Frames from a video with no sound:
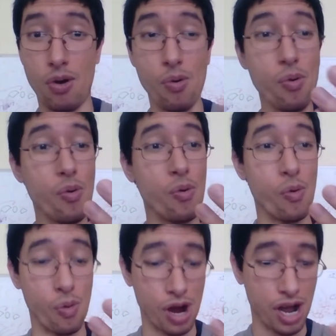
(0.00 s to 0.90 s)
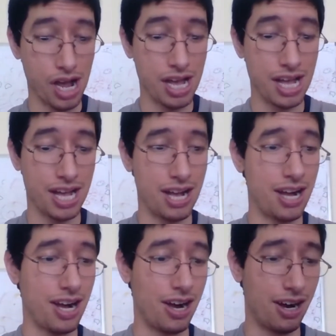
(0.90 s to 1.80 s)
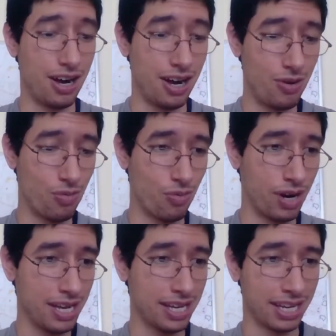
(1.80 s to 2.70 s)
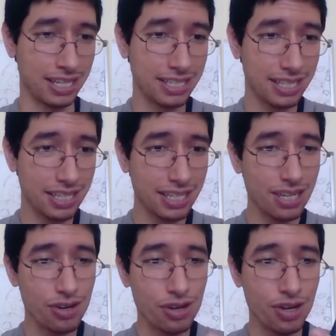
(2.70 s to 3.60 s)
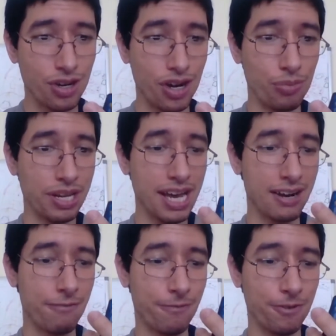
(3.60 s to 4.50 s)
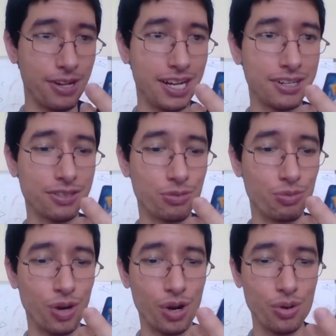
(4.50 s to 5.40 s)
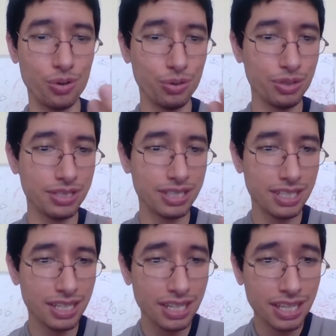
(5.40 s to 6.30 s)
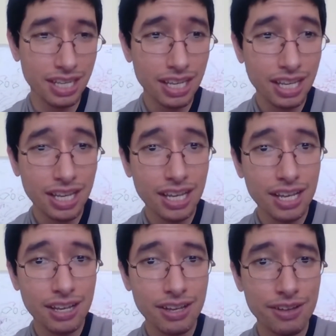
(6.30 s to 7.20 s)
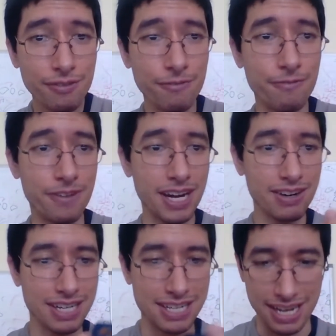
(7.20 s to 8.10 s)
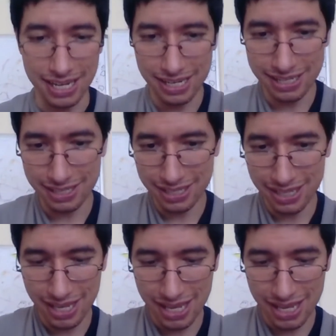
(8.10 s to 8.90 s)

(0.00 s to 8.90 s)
ooh, all right. We got a full art rose very nice.